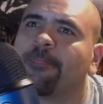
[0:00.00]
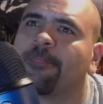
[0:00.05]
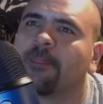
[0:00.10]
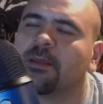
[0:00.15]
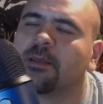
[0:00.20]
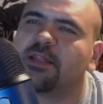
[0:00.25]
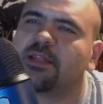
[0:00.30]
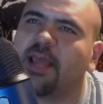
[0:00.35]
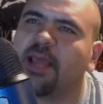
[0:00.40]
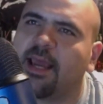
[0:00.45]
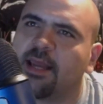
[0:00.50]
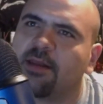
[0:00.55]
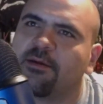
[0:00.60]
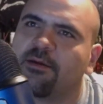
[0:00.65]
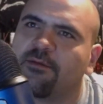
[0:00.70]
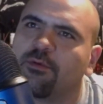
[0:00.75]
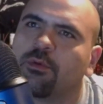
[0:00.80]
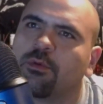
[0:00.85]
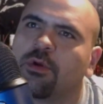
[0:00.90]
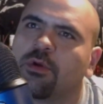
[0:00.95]
His dad,
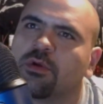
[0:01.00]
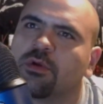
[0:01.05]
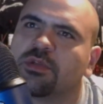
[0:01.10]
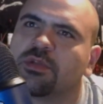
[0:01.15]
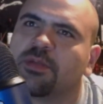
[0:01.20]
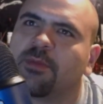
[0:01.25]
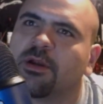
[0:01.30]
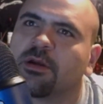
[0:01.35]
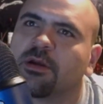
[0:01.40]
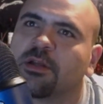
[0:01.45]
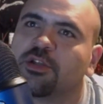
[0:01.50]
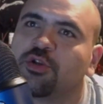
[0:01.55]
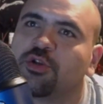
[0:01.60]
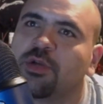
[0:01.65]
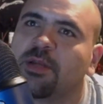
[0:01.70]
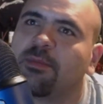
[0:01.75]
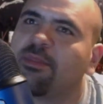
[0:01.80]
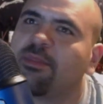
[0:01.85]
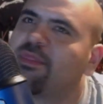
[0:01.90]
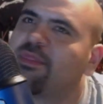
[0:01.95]
everyone knows the American
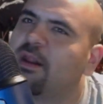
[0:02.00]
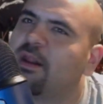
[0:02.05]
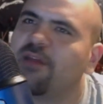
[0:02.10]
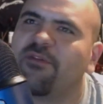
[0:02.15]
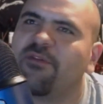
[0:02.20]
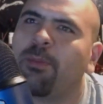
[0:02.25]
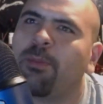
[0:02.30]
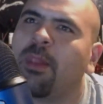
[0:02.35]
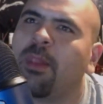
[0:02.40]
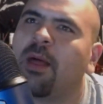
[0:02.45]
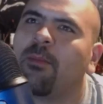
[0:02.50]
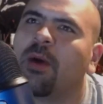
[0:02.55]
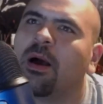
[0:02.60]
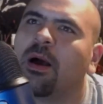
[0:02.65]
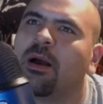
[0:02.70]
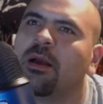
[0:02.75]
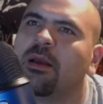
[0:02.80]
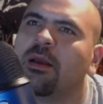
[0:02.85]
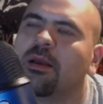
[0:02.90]
Dream, son of a plumber.